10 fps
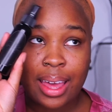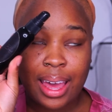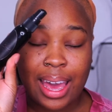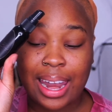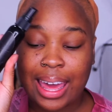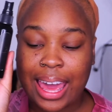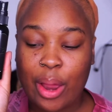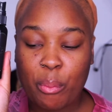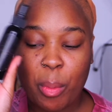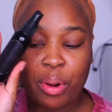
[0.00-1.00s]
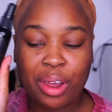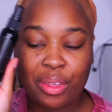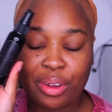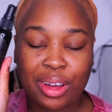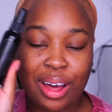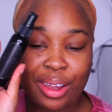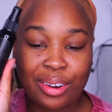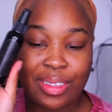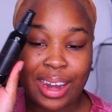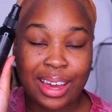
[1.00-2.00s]
and I can't remember the other color
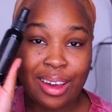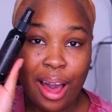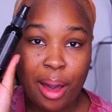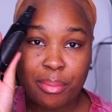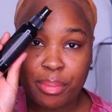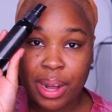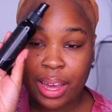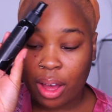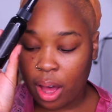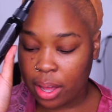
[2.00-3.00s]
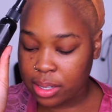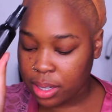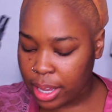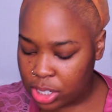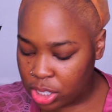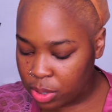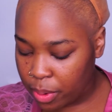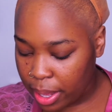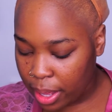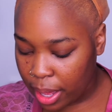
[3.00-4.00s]
that I got, but I got, actually
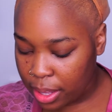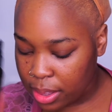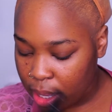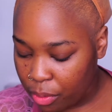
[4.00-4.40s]
wait, I think I